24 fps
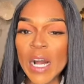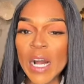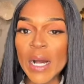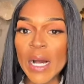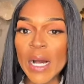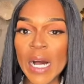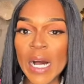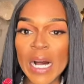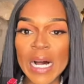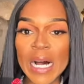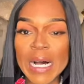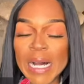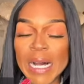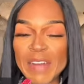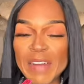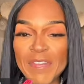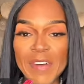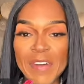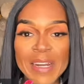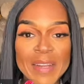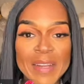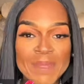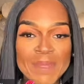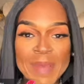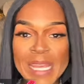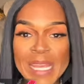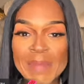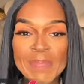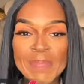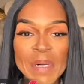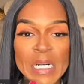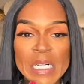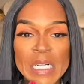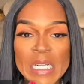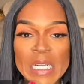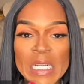uh in front of
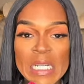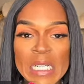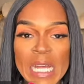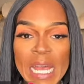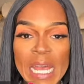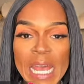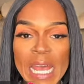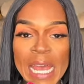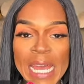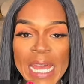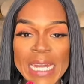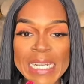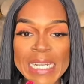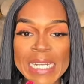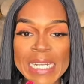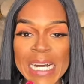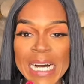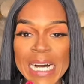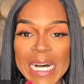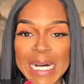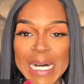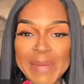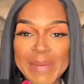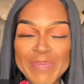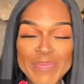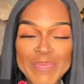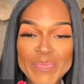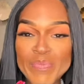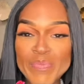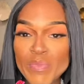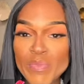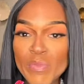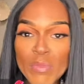people and um